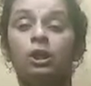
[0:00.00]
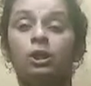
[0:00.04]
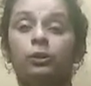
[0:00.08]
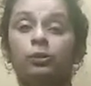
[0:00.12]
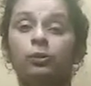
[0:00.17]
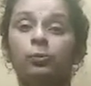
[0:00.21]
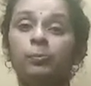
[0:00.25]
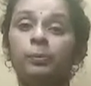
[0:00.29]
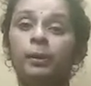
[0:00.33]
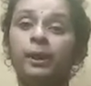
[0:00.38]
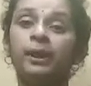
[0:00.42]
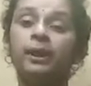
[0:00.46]

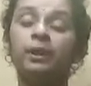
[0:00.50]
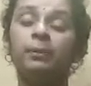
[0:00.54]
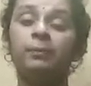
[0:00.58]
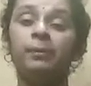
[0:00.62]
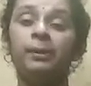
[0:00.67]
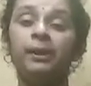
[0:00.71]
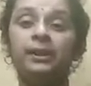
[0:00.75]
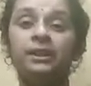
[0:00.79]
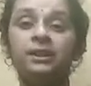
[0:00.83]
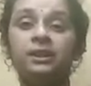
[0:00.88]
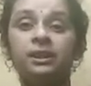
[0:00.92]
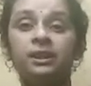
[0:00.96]
To make
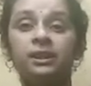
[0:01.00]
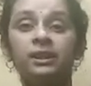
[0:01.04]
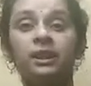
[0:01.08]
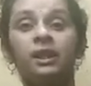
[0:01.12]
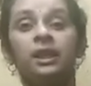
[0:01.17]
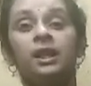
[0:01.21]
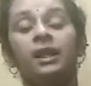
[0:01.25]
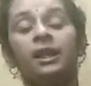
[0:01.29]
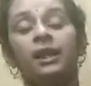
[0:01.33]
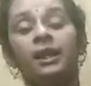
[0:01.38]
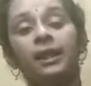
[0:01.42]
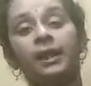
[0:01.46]
bedsheet,
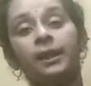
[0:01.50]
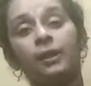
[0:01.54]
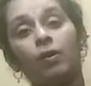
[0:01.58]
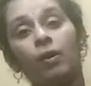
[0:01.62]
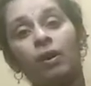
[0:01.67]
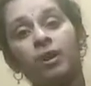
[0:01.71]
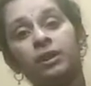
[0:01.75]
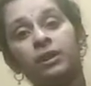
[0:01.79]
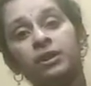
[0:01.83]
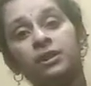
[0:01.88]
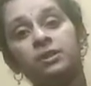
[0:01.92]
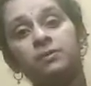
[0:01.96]

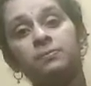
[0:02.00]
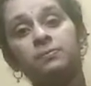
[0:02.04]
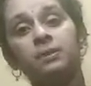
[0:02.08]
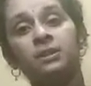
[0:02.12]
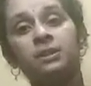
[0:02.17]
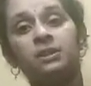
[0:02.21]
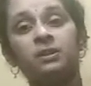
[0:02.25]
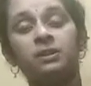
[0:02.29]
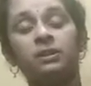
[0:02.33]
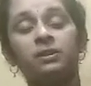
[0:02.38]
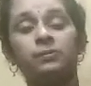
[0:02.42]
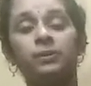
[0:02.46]
rayon is
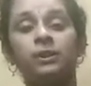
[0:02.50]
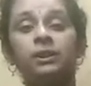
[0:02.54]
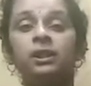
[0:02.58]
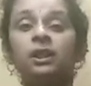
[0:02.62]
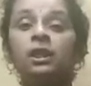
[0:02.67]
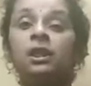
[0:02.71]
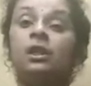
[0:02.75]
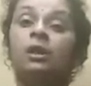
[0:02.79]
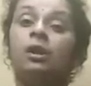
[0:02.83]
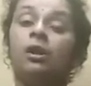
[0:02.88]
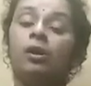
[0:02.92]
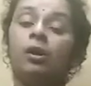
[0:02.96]
mixed with
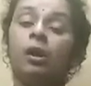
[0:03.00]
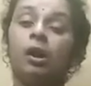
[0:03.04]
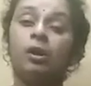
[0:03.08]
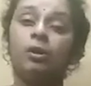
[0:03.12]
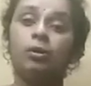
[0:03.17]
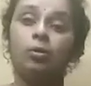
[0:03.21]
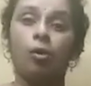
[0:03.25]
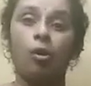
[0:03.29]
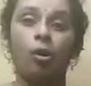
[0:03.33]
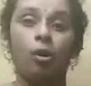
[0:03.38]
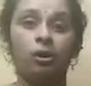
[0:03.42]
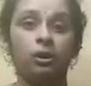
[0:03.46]

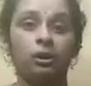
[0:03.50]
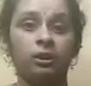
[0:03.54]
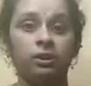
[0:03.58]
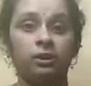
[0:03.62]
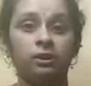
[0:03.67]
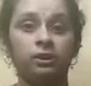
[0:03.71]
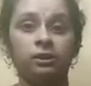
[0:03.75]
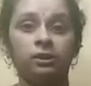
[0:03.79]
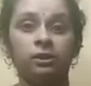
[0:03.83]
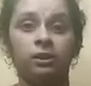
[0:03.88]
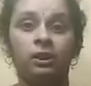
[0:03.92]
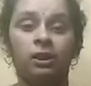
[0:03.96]

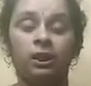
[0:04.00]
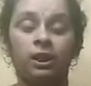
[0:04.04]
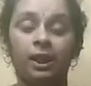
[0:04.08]
cotton.